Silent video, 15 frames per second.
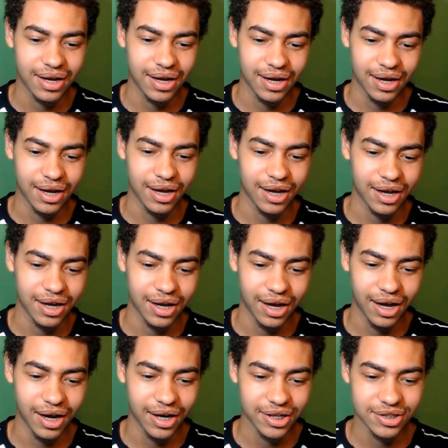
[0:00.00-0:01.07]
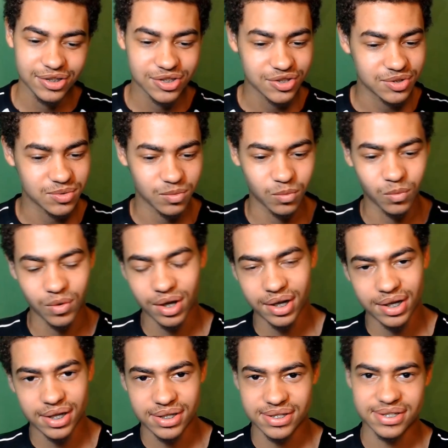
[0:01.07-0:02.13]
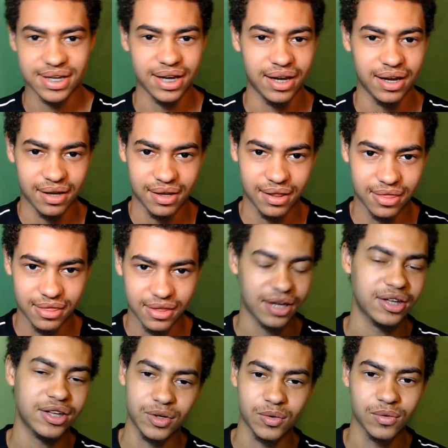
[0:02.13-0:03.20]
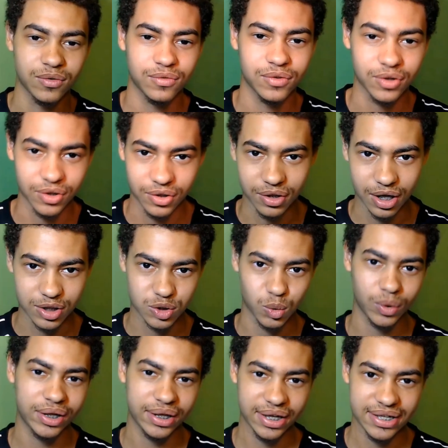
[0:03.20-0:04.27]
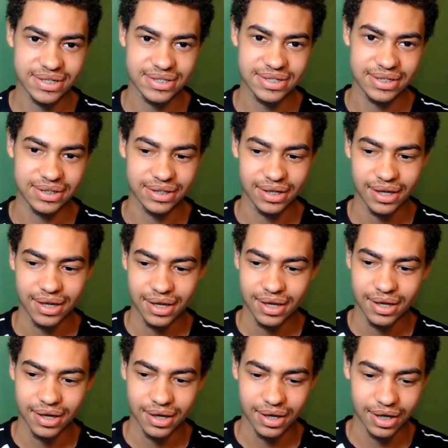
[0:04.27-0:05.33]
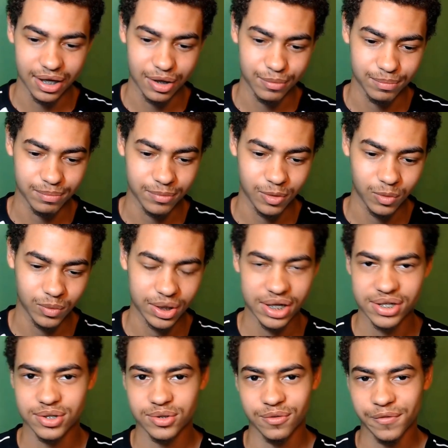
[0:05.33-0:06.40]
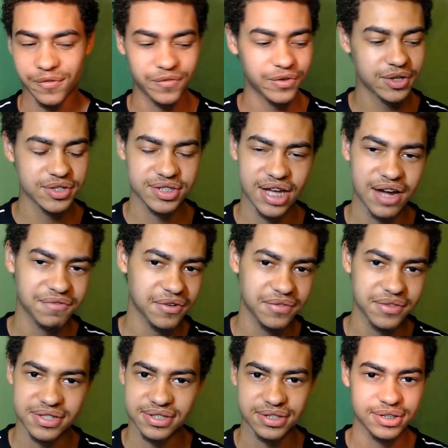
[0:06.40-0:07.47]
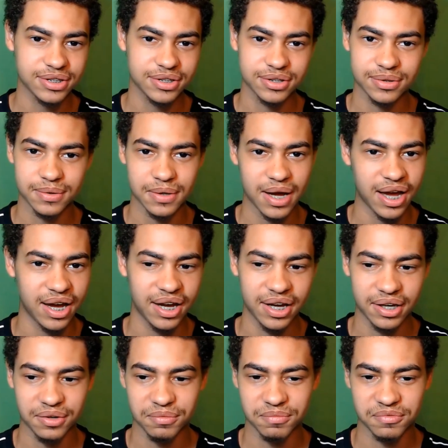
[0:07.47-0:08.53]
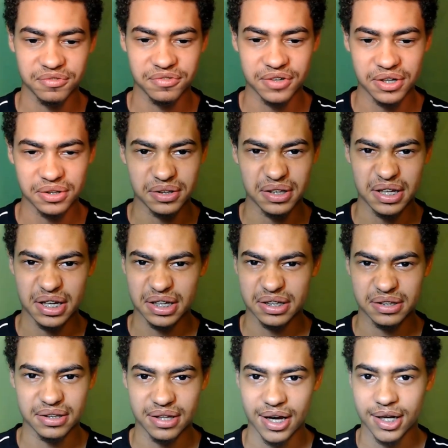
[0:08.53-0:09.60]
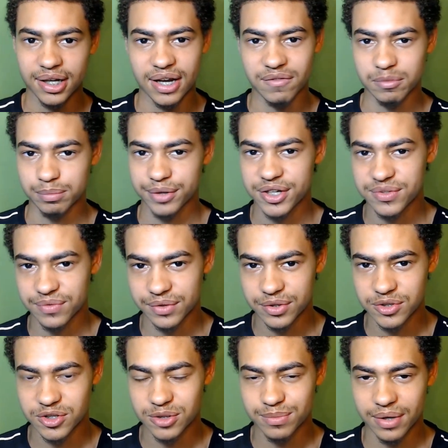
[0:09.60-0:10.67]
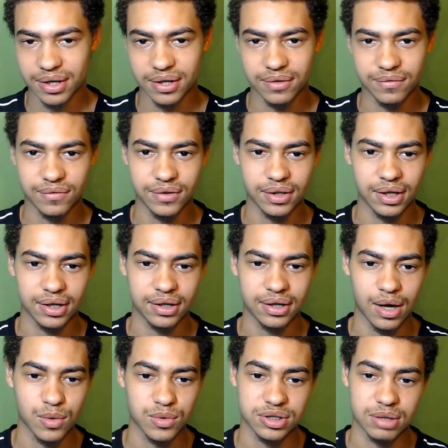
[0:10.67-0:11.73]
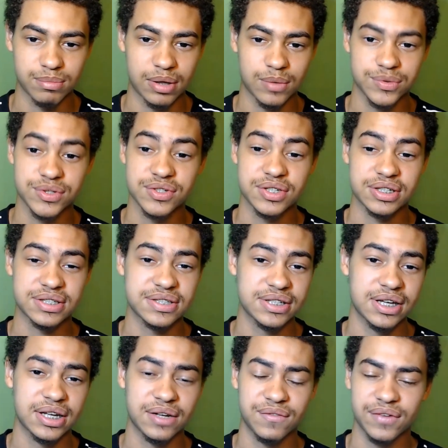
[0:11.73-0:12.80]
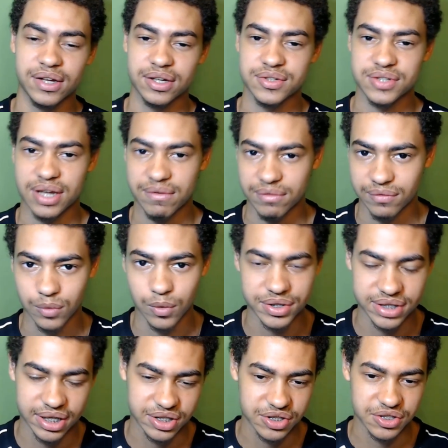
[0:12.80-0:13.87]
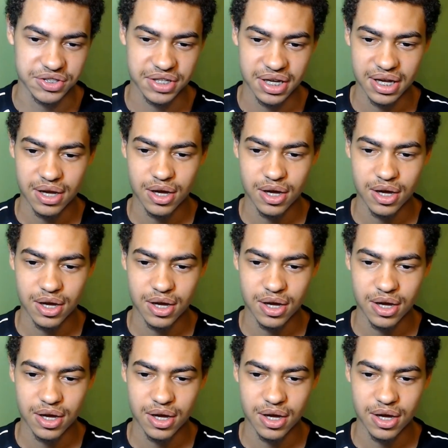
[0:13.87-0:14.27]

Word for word: uh, I just wanted to say thank you for a 2019. Um, when I the first half of this year, I felt like I didn't have a place for YouTube. I didn't feel like I was gonna be able to succeed. I didn't feel like I was gonna have a voice. I just